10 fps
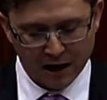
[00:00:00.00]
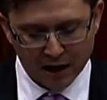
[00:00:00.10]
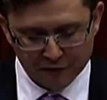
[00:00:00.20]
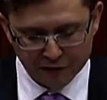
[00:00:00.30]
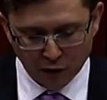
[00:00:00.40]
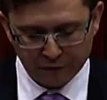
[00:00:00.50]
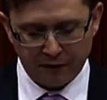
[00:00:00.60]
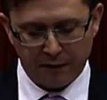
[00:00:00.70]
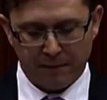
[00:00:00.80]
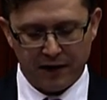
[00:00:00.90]
If not for
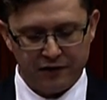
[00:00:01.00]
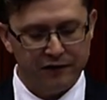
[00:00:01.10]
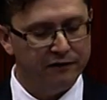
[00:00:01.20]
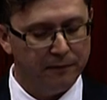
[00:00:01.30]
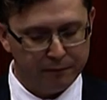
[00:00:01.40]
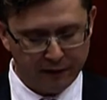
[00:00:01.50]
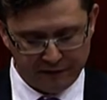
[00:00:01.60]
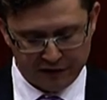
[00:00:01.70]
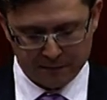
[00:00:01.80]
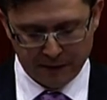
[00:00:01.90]
the passion of the
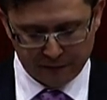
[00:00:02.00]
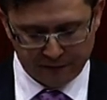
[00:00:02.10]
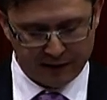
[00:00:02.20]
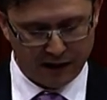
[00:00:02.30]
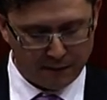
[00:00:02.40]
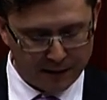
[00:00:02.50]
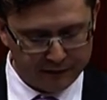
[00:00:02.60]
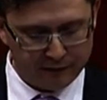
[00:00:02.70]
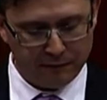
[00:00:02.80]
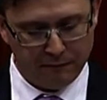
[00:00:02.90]
previous member for
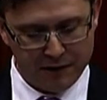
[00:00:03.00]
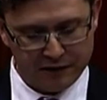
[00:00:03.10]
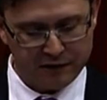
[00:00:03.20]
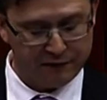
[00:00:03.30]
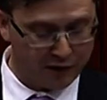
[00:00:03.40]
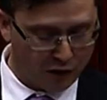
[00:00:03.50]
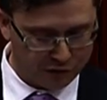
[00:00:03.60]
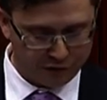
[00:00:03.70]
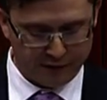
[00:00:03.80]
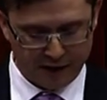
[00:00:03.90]
Kalamunda and Minister for
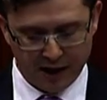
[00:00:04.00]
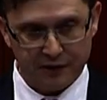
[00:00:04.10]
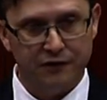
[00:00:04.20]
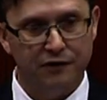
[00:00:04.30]
Culture and the Arts,